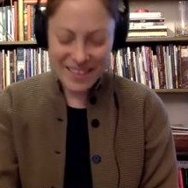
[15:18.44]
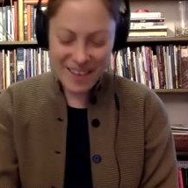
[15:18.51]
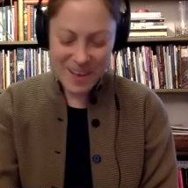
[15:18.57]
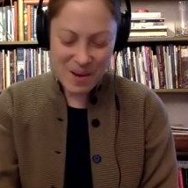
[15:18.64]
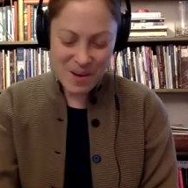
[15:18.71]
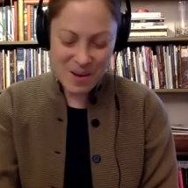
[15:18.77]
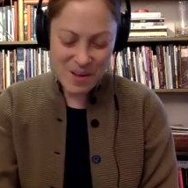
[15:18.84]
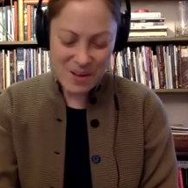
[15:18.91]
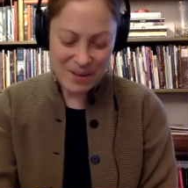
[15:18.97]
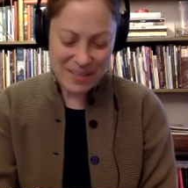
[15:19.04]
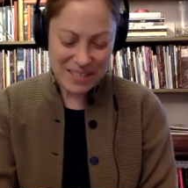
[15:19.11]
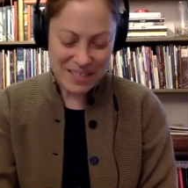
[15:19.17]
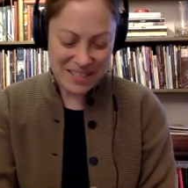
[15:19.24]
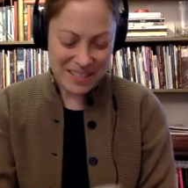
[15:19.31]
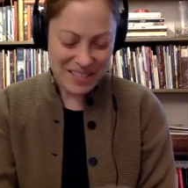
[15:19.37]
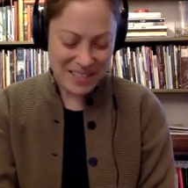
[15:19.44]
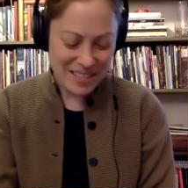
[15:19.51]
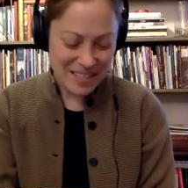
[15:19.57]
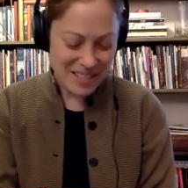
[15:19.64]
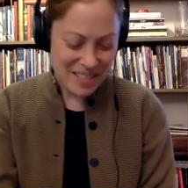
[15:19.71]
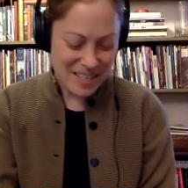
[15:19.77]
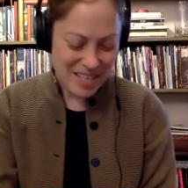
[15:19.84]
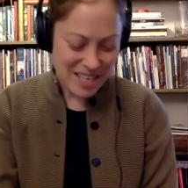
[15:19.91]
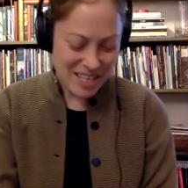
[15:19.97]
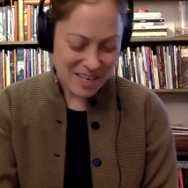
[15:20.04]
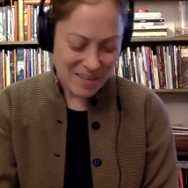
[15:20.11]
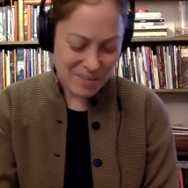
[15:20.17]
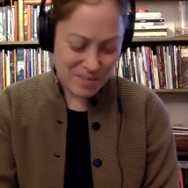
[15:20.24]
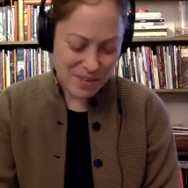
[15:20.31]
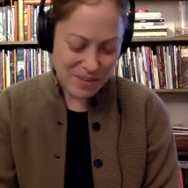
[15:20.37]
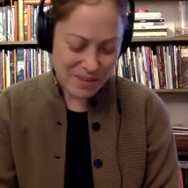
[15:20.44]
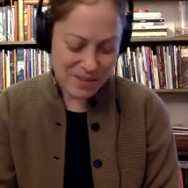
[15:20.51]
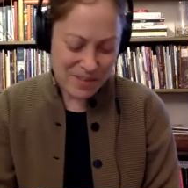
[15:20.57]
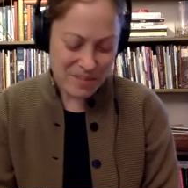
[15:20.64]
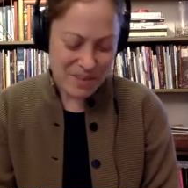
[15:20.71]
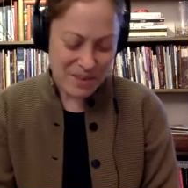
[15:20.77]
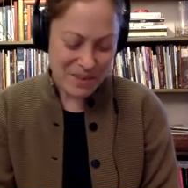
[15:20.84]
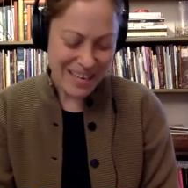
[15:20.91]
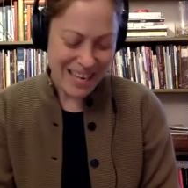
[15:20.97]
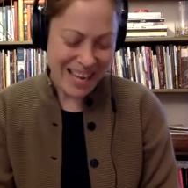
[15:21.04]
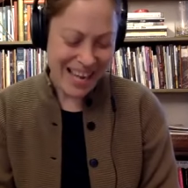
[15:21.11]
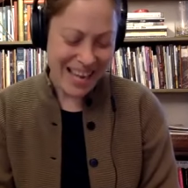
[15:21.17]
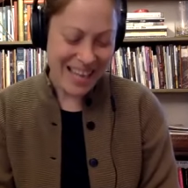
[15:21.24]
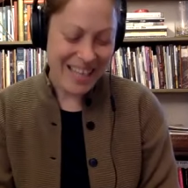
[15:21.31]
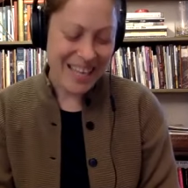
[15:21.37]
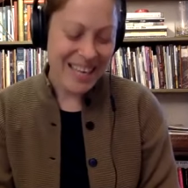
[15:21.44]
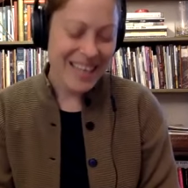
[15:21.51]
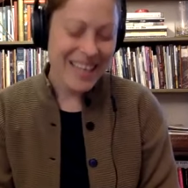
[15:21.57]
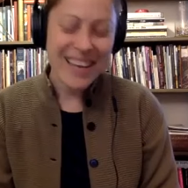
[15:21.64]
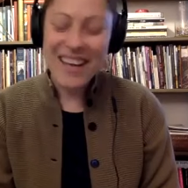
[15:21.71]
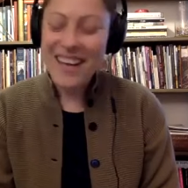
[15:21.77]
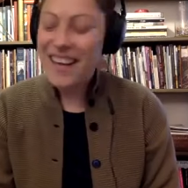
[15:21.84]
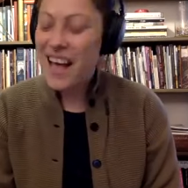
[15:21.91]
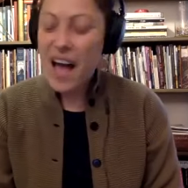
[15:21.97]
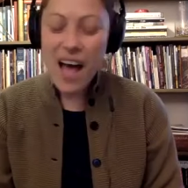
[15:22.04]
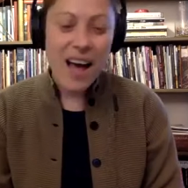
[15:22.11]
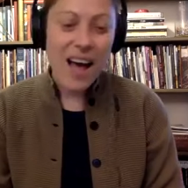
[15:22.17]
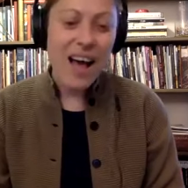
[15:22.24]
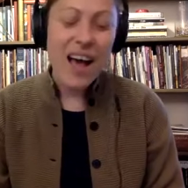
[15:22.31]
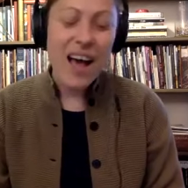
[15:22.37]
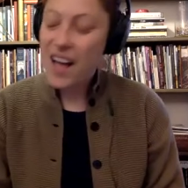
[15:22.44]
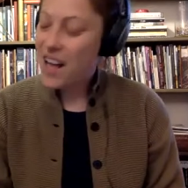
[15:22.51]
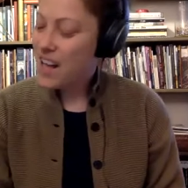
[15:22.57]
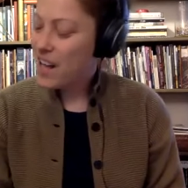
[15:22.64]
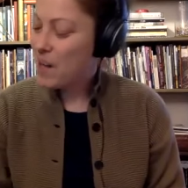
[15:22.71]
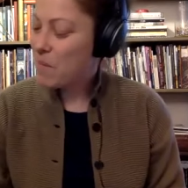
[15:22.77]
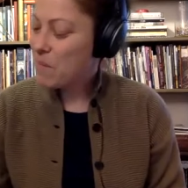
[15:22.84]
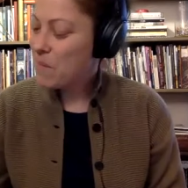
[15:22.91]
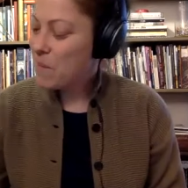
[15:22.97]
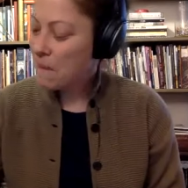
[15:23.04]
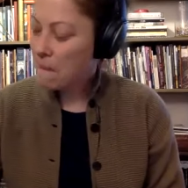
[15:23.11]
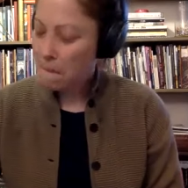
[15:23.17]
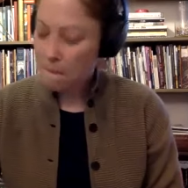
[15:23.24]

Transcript: Oh, there was a brief communique. Um,